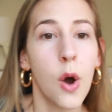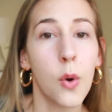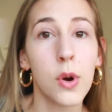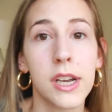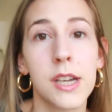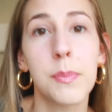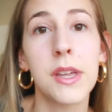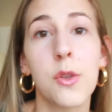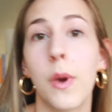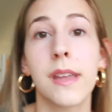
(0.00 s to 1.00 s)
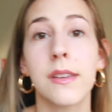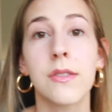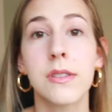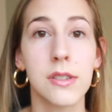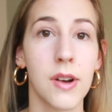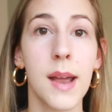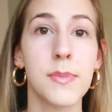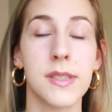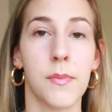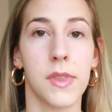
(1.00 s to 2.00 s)
Or it could be the way that you describe
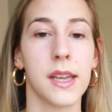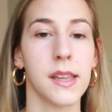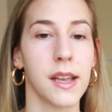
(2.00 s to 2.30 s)
something.